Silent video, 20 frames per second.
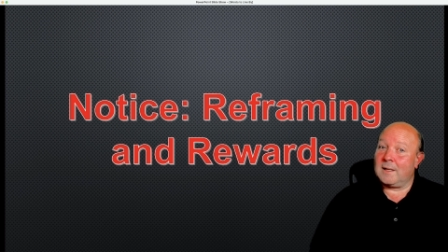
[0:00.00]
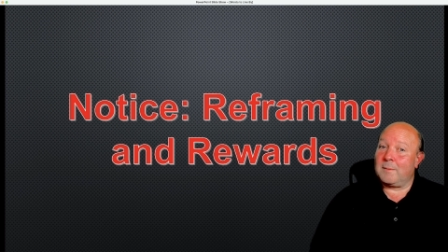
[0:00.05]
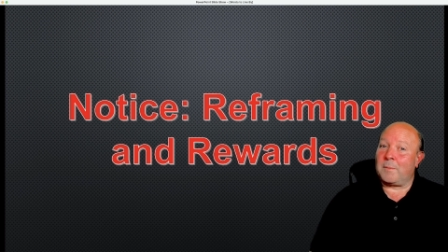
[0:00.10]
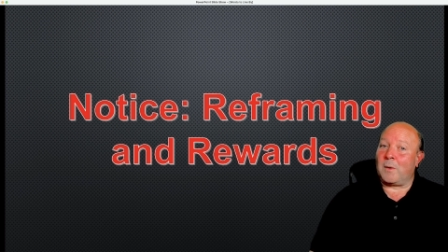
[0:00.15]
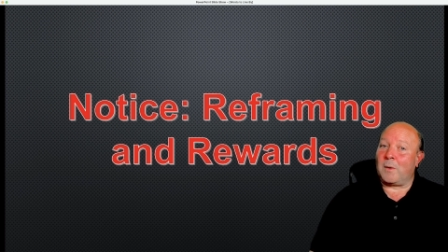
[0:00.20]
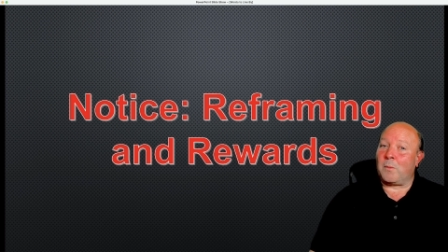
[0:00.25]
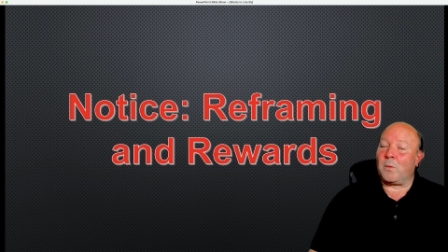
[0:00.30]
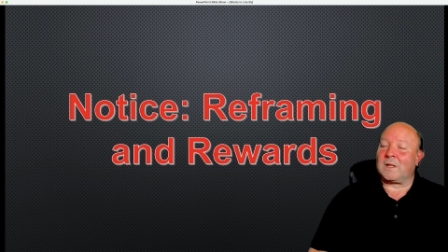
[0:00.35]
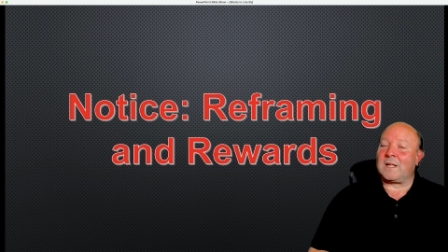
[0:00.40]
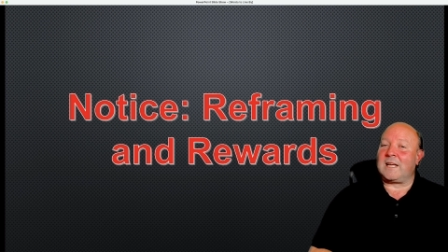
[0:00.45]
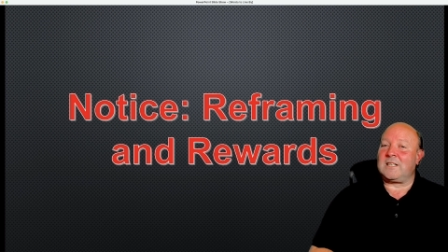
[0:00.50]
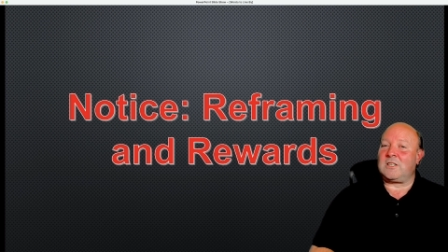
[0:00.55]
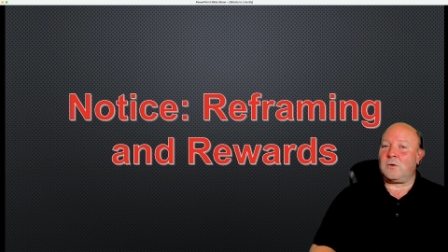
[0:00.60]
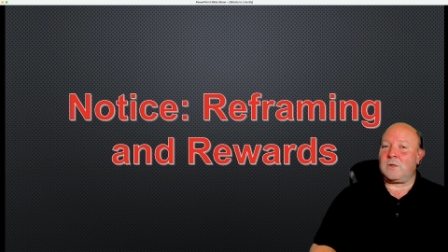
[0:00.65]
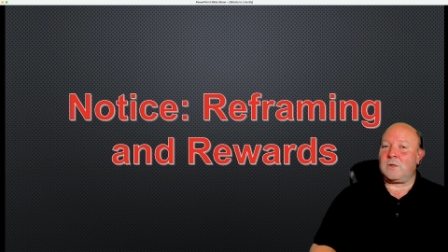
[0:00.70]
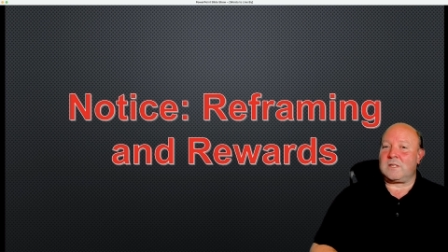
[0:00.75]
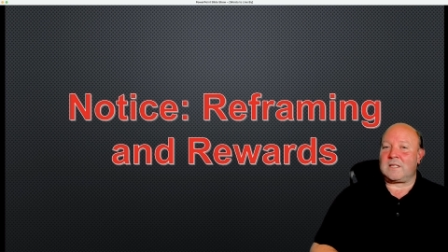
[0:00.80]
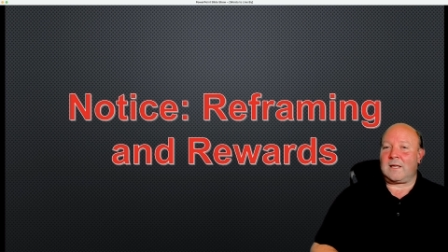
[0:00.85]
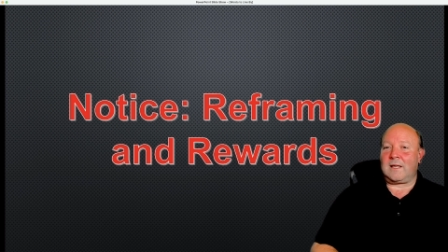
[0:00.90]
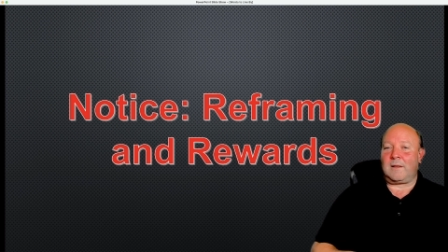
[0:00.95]
But what I do
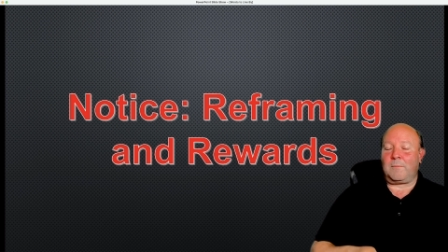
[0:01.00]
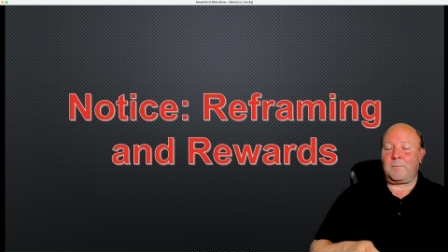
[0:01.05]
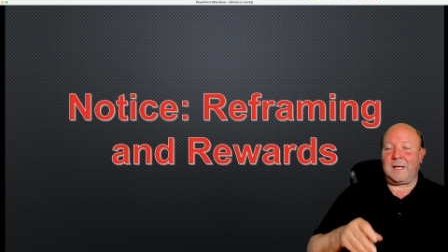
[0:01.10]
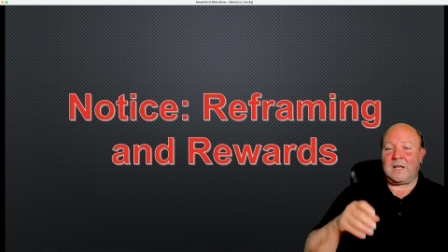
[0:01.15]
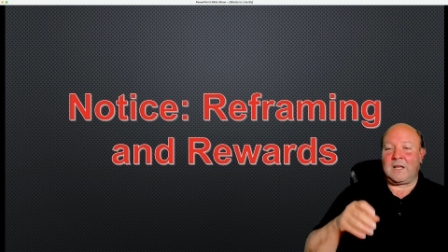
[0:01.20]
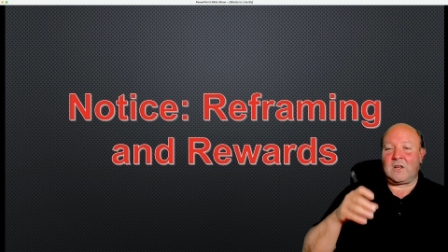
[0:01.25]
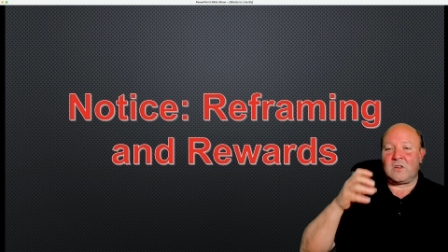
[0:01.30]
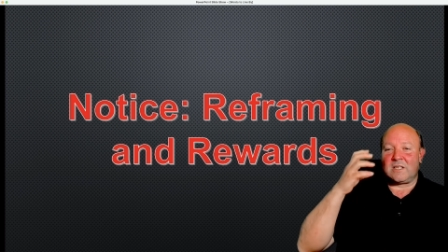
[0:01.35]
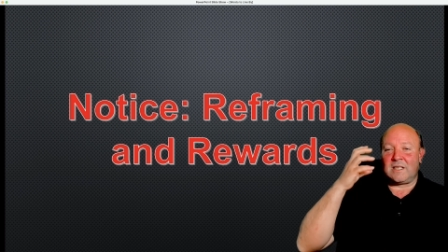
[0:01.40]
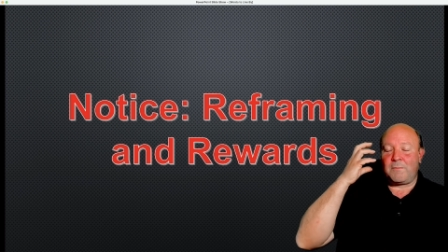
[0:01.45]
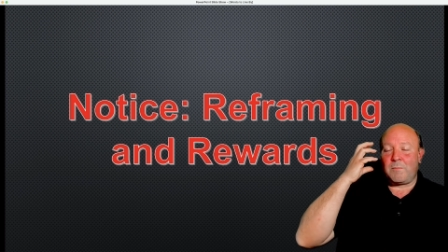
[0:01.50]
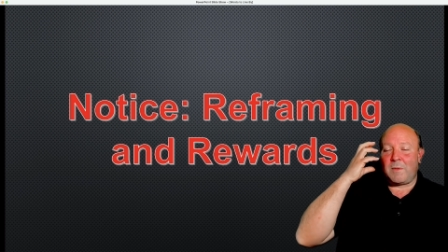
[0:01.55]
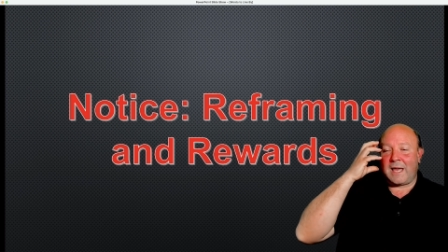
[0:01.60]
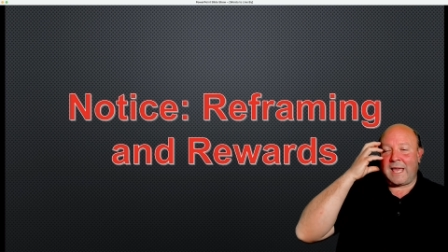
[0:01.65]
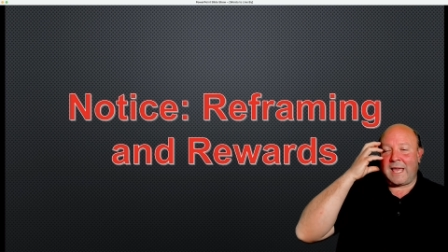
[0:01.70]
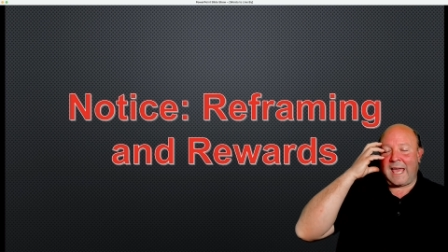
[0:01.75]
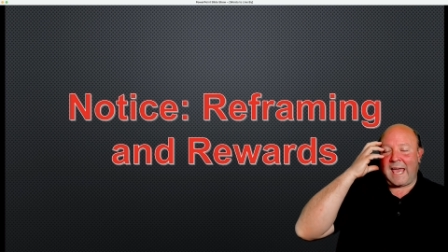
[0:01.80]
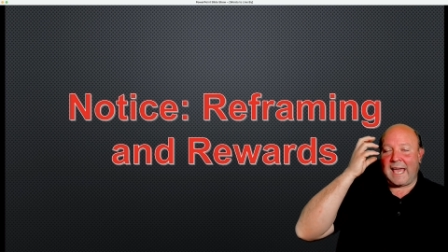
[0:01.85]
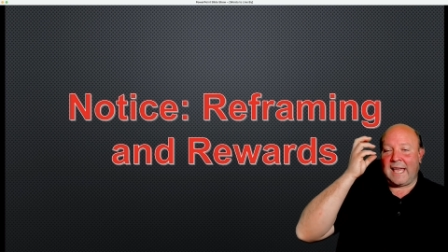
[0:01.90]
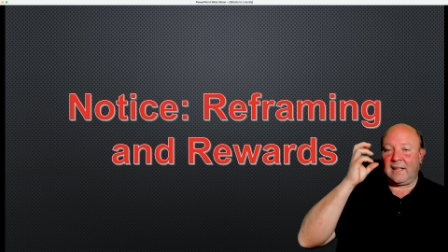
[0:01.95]
is, because in my
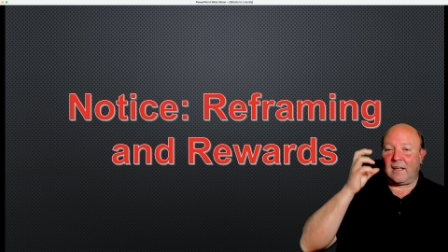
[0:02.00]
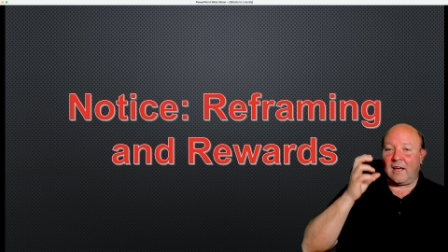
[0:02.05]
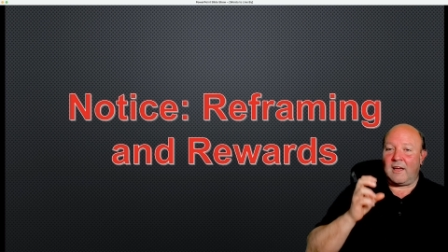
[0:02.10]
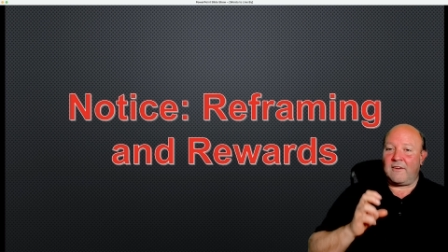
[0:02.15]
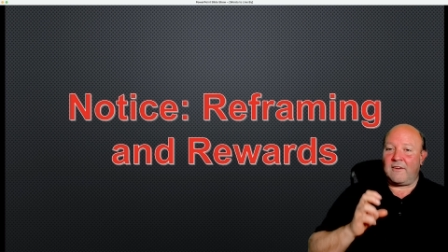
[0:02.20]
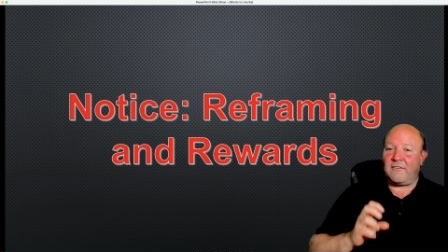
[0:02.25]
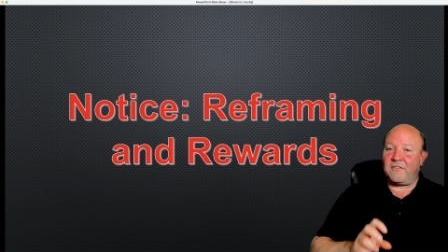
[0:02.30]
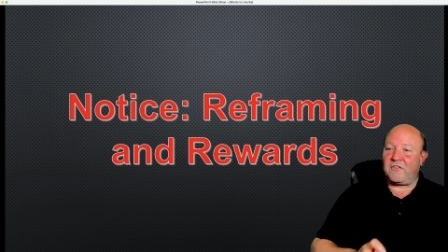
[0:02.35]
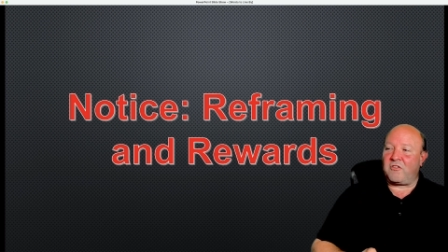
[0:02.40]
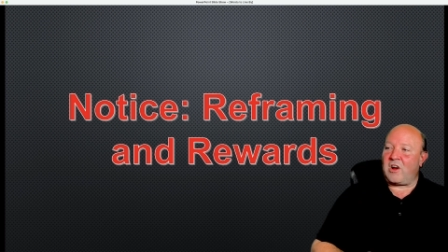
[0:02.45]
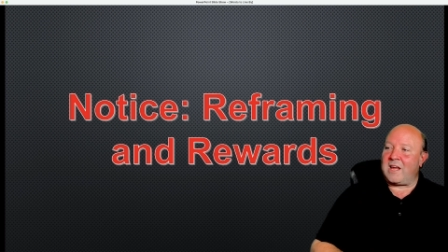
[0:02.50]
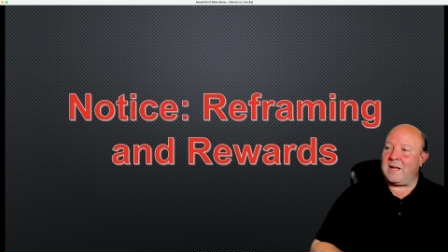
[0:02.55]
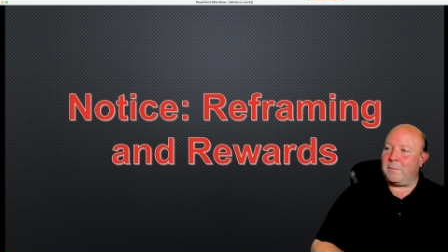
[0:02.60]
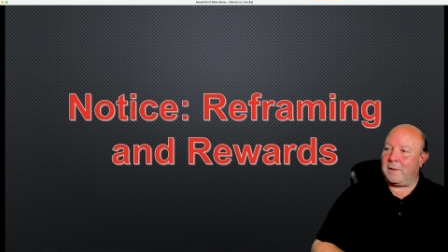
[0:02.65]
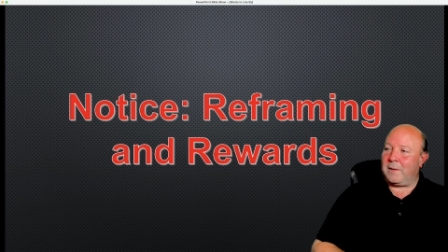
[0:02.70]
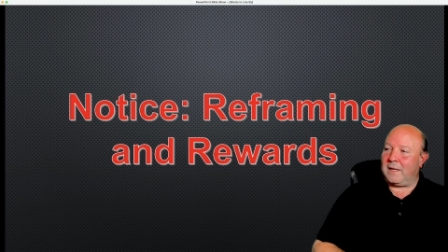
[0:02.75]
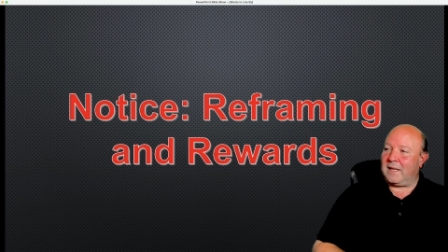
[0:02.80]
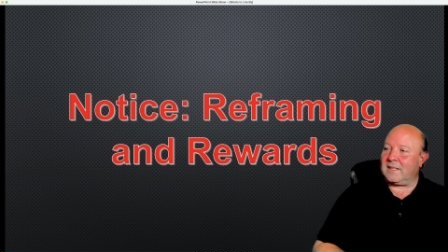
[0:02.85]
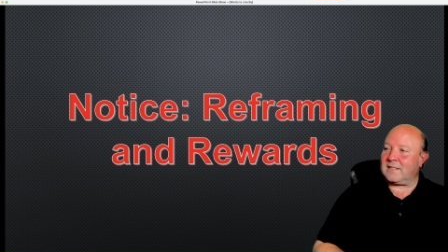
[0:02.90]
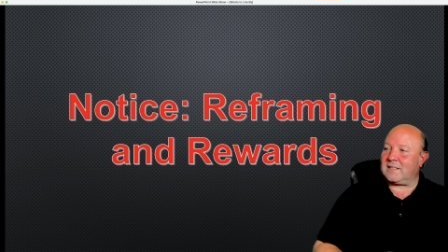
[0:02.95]
head I frame
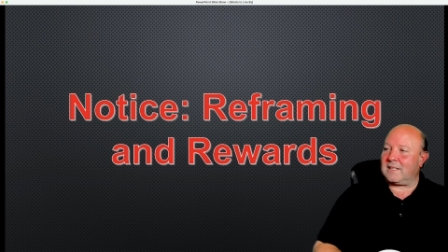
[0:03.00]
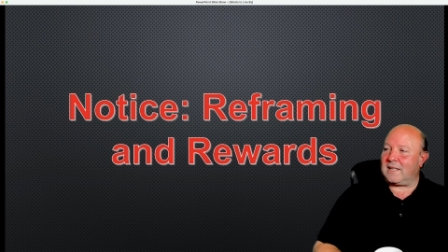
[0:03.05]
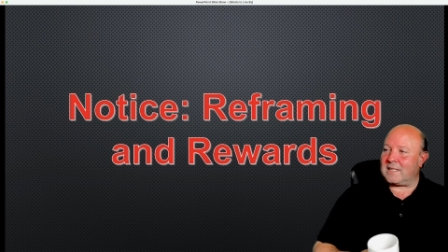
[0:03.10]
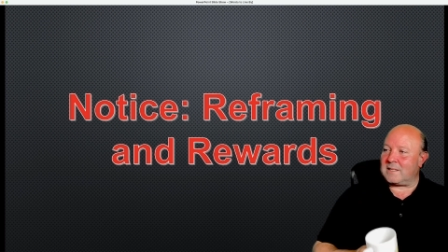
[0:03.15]
it